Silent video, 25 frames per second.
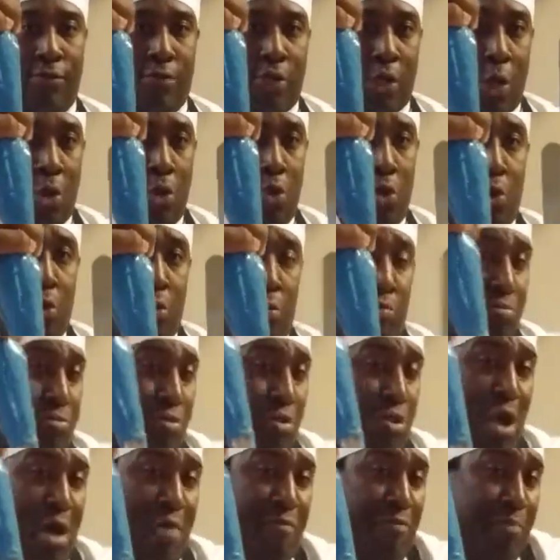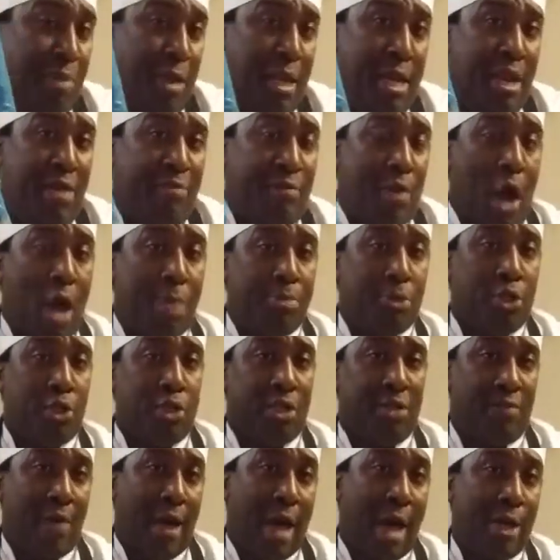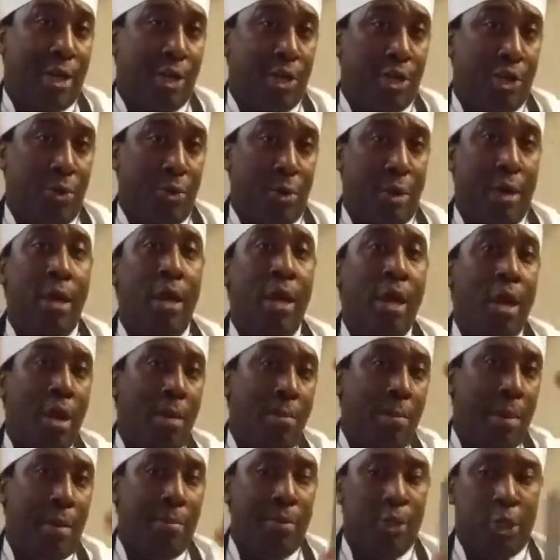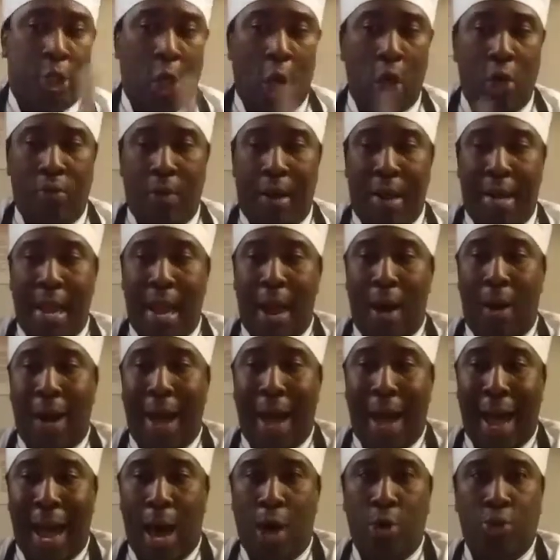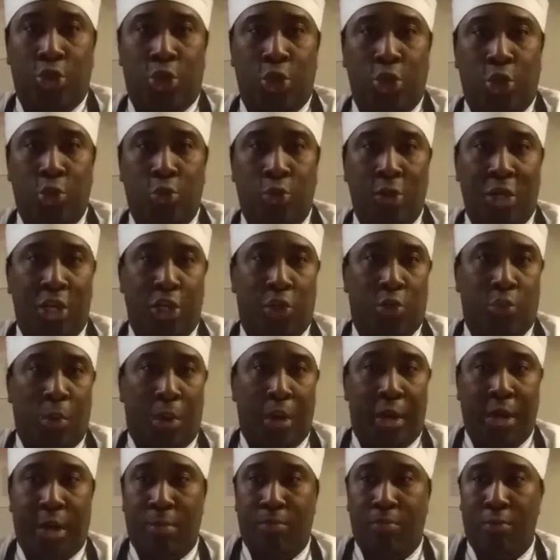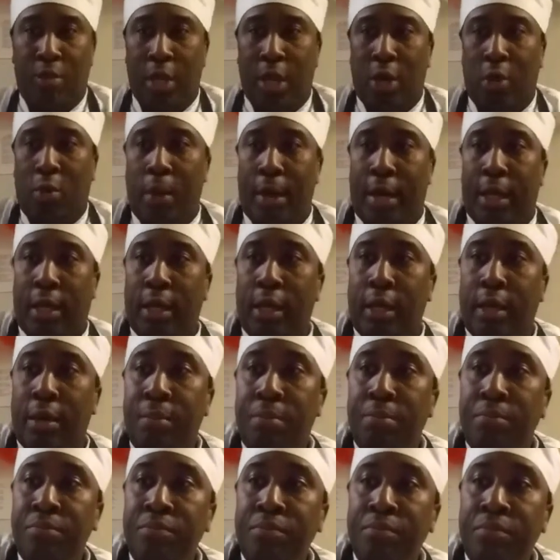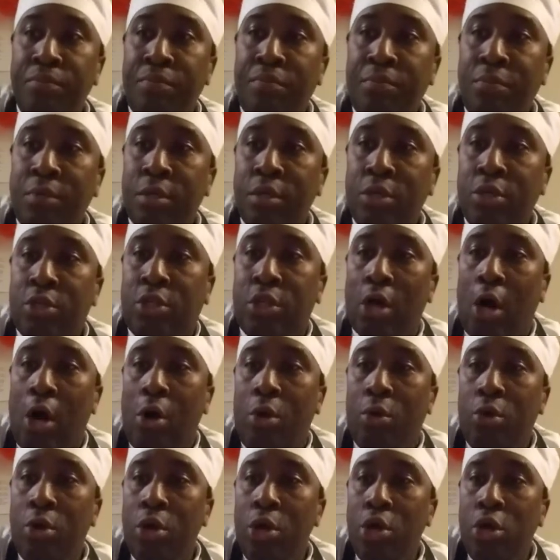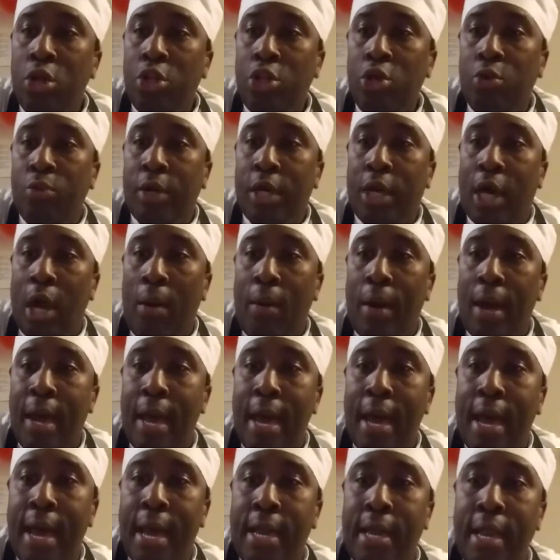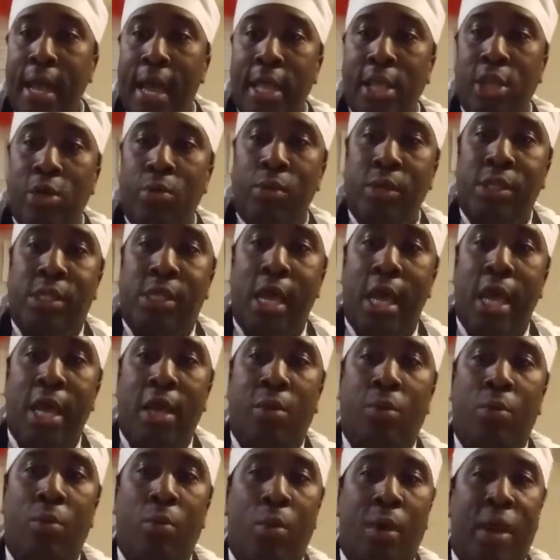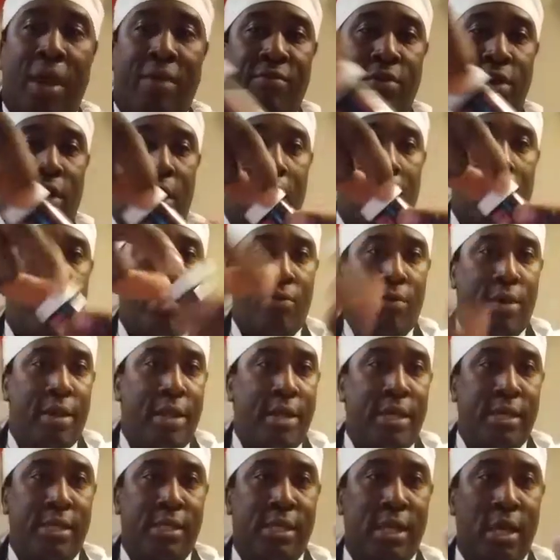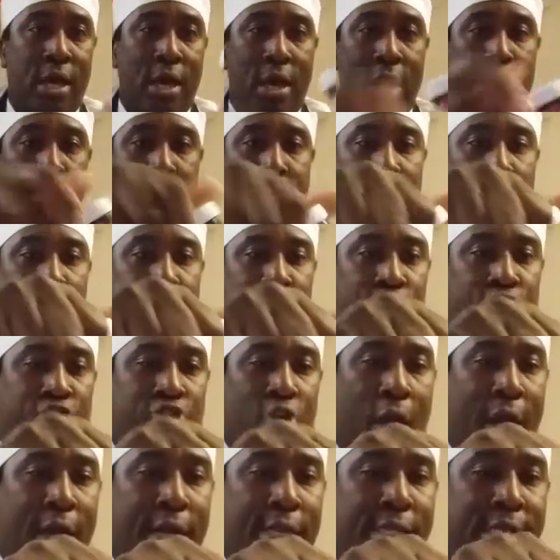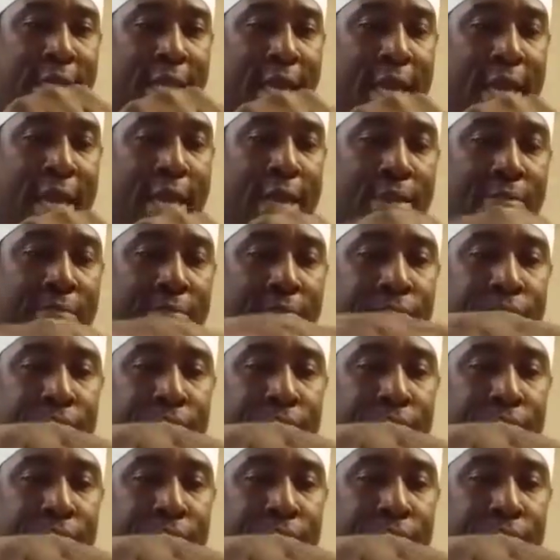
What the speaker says: So you have plenty of options of how to do it. But I'm going to show you right now how to do each one of them really quickly. So you would go ahead and you would take whatever color it is that you're trying to get.